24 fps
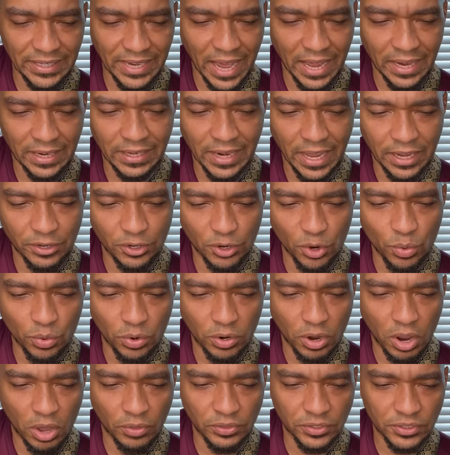now that I know
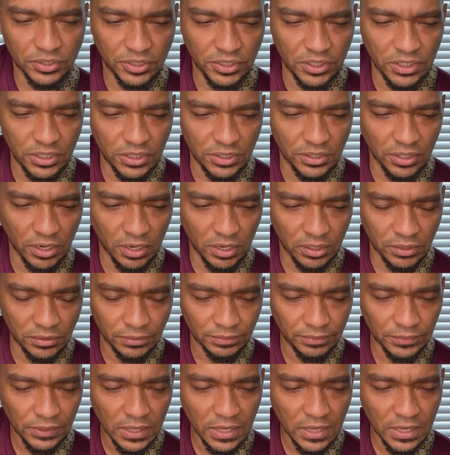where all the C's are,